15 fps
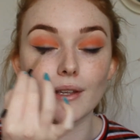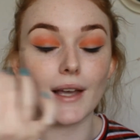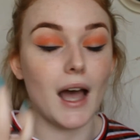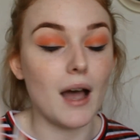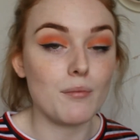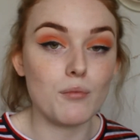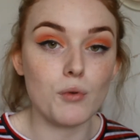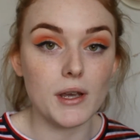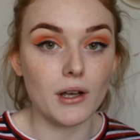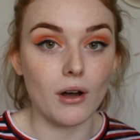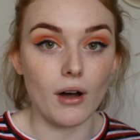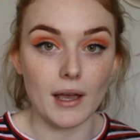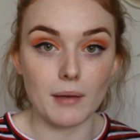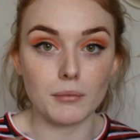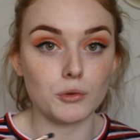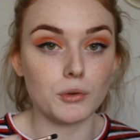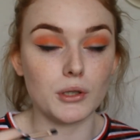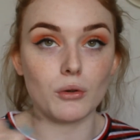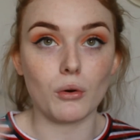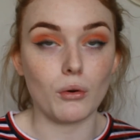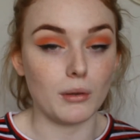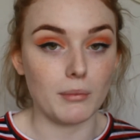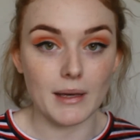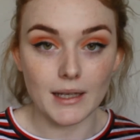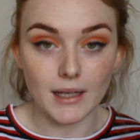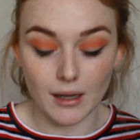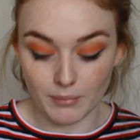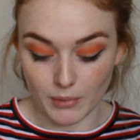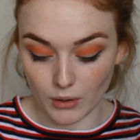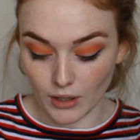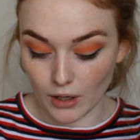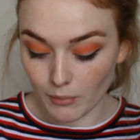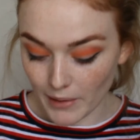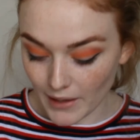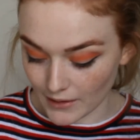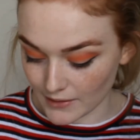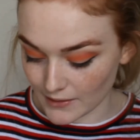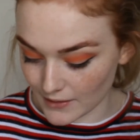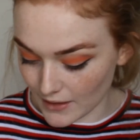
gap we got in between all the makeup on our base.